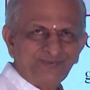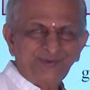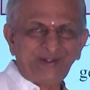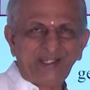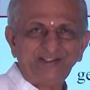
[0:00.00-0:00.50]

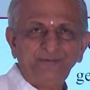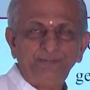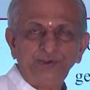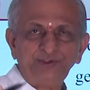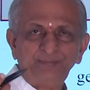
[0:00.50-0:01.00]
Whereas you
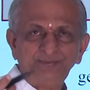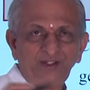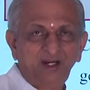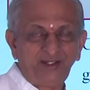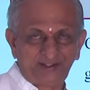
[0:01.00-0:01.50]
put some
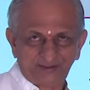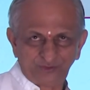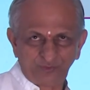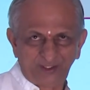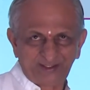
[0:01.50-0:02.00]
salt
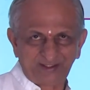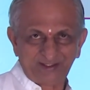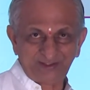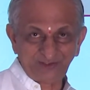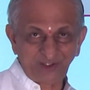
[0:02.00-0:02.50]
to water, it
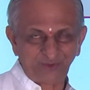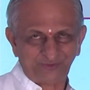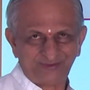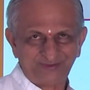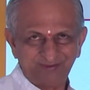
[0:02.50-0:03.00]

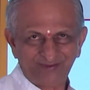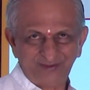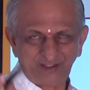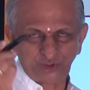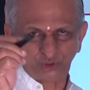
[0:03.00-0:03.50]
dissolves.
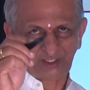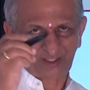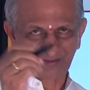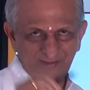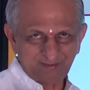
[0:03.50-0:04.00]
Or
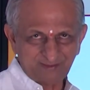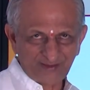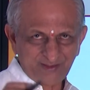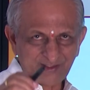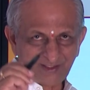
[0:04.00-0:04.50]
sugar,
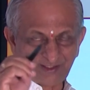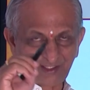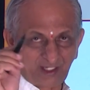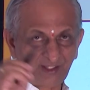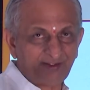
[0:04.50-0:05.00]
they
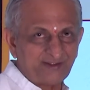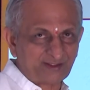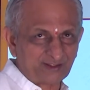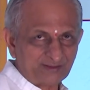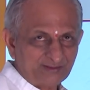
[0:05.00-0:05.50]
are ionic.